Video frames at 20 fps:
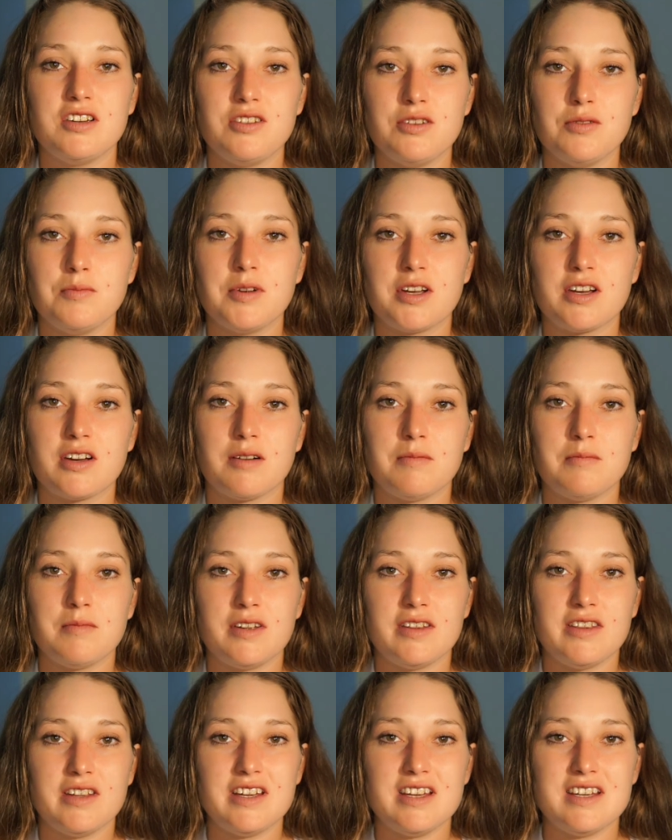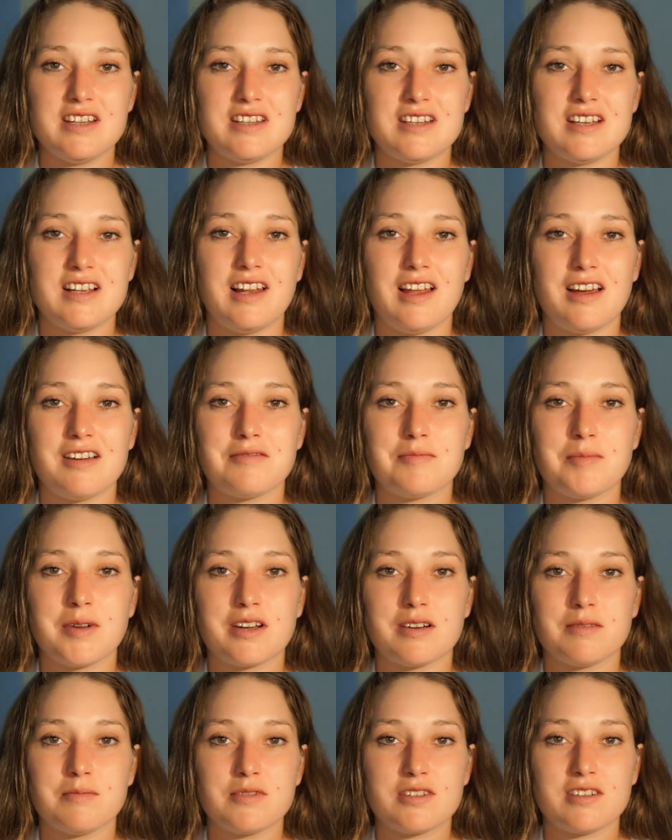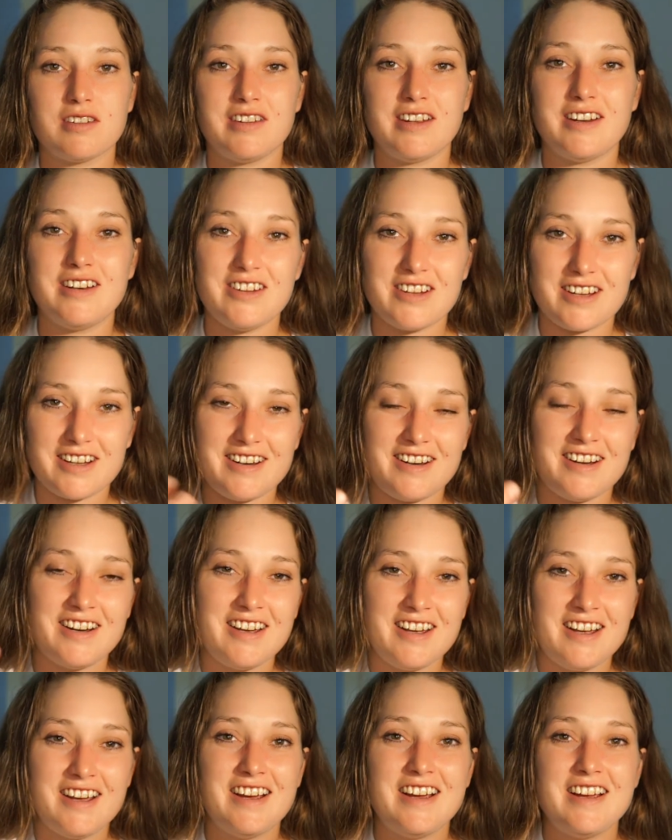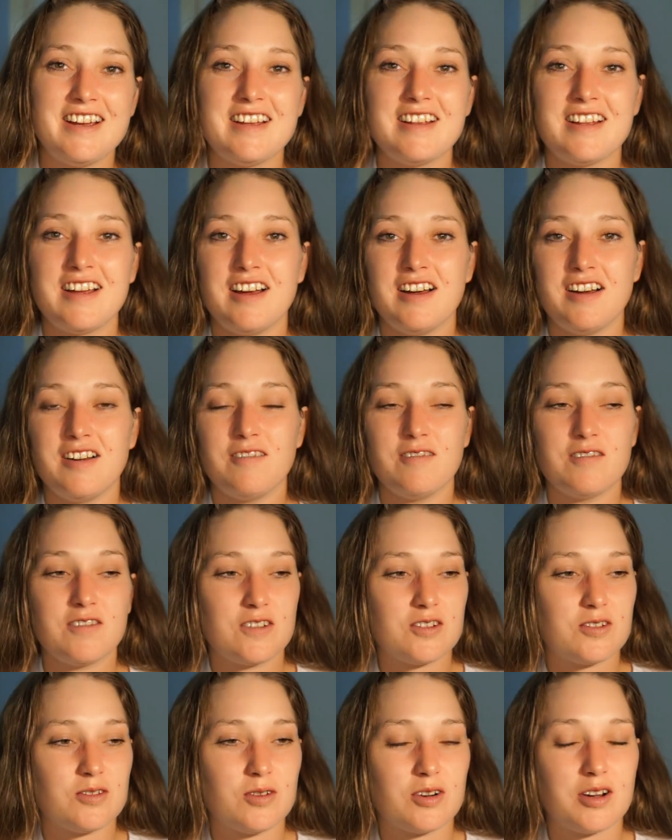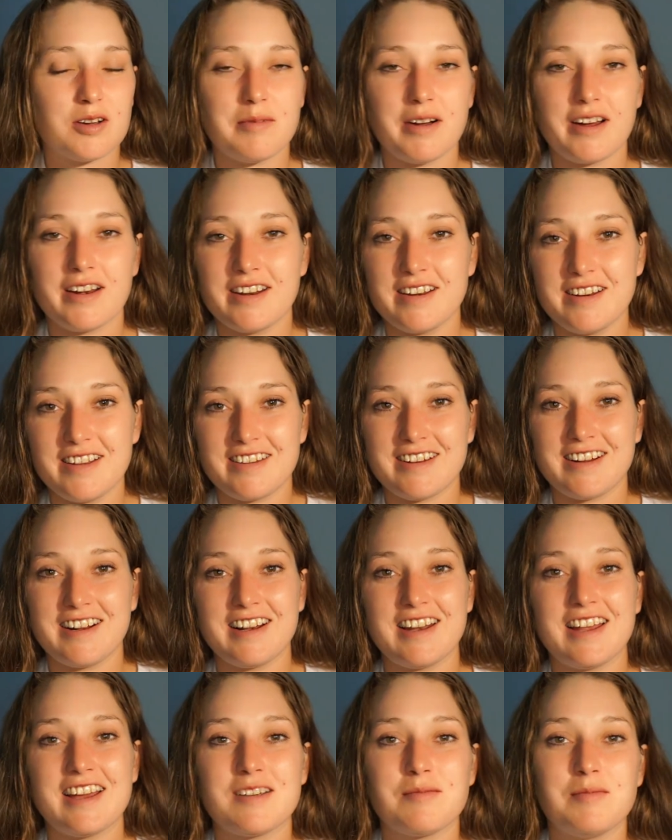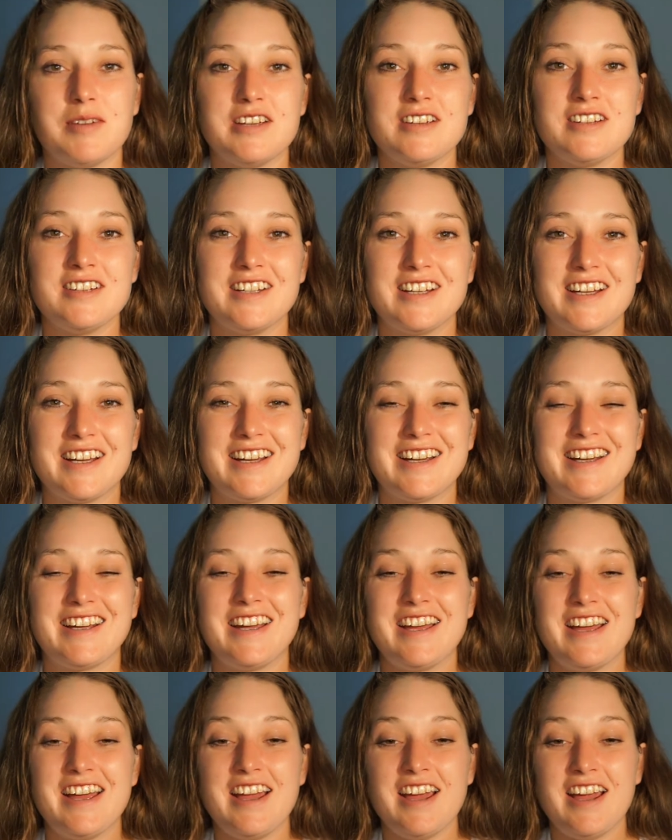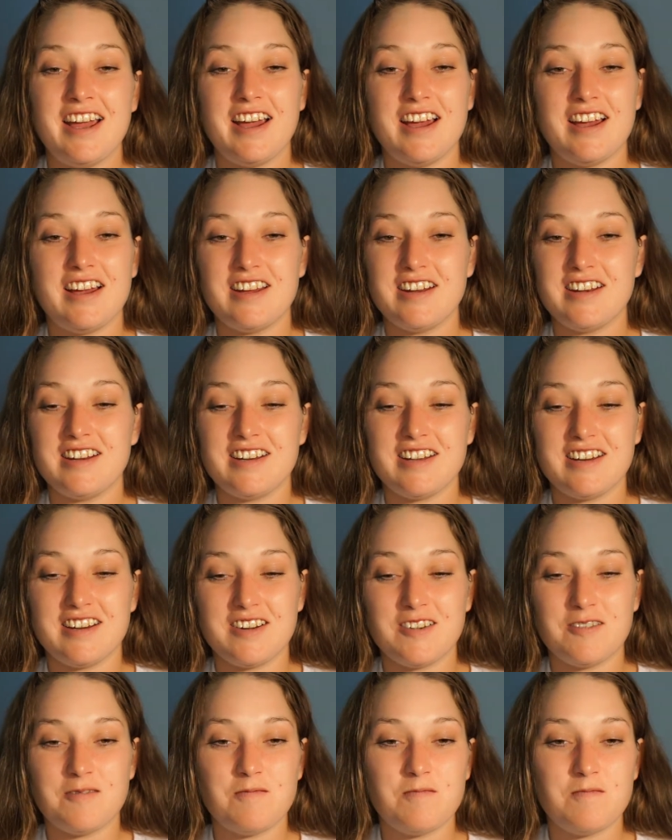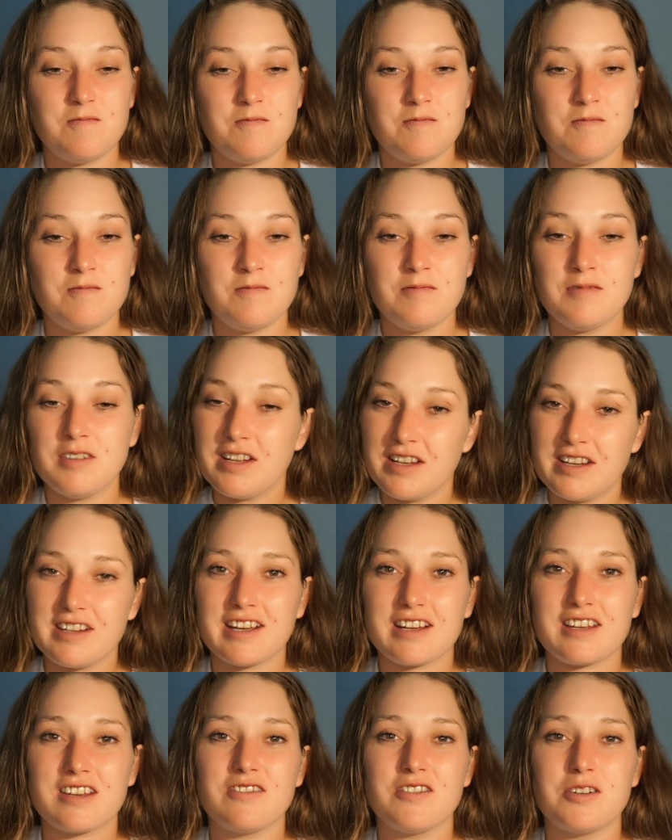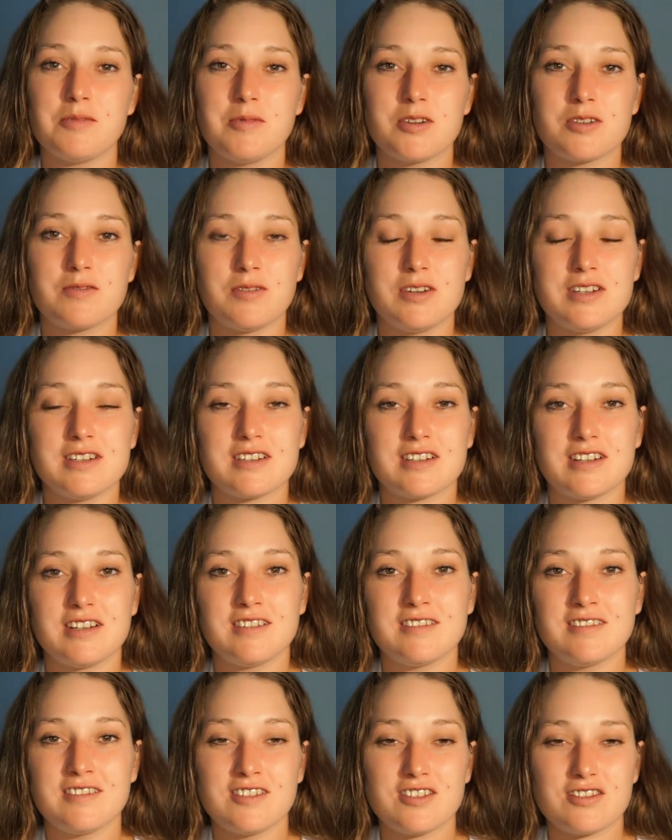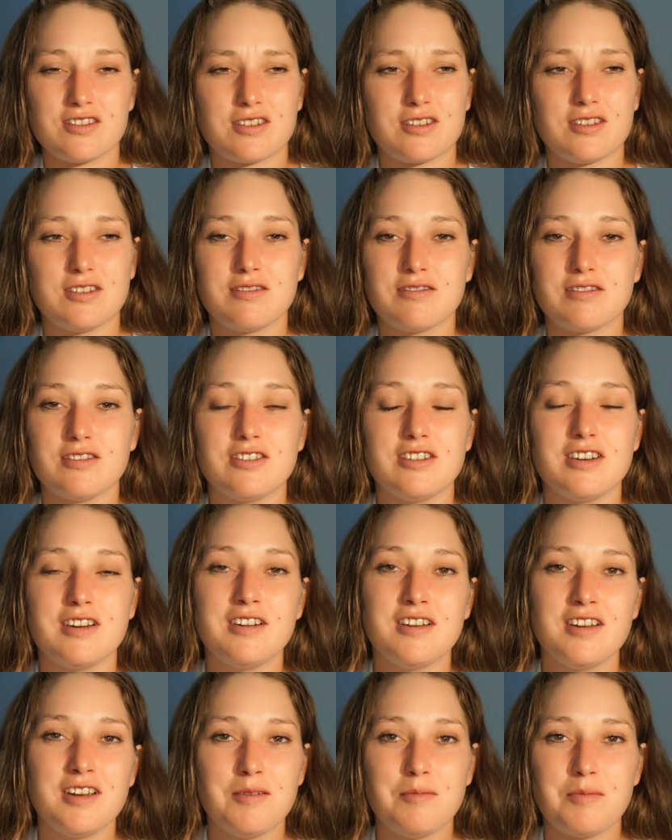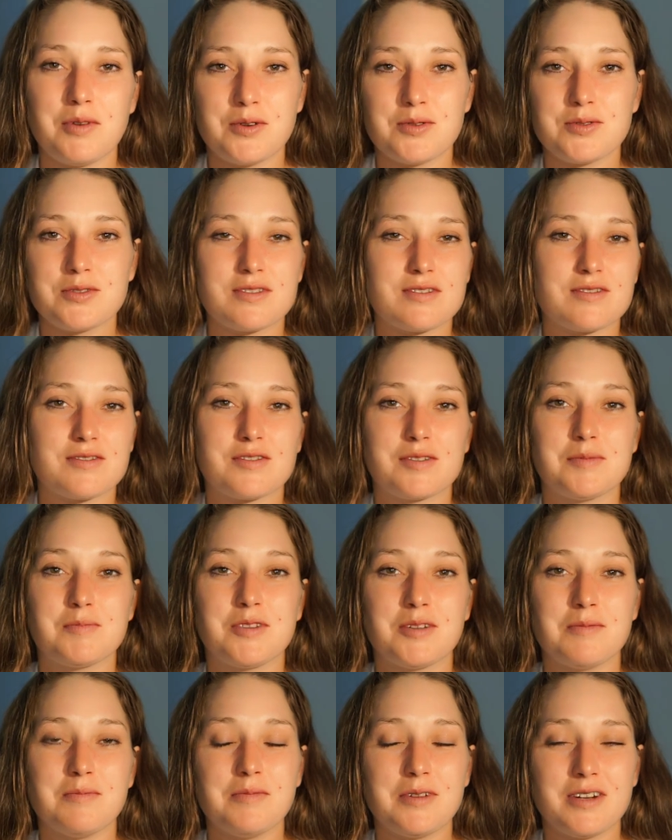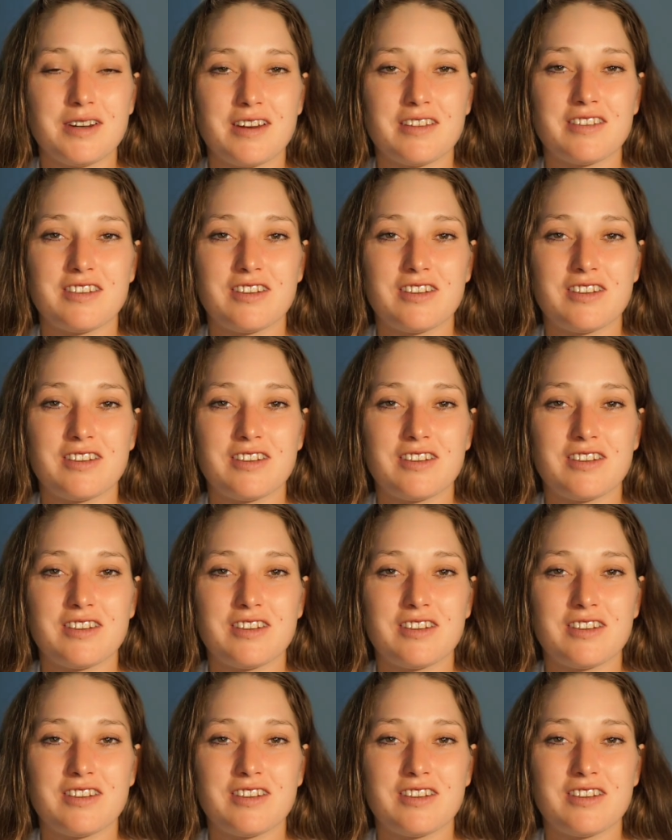you become and the easier life becomes. And then you can talk about anything, like me. And thank you very much for listening. Sorry for the postscriptum, but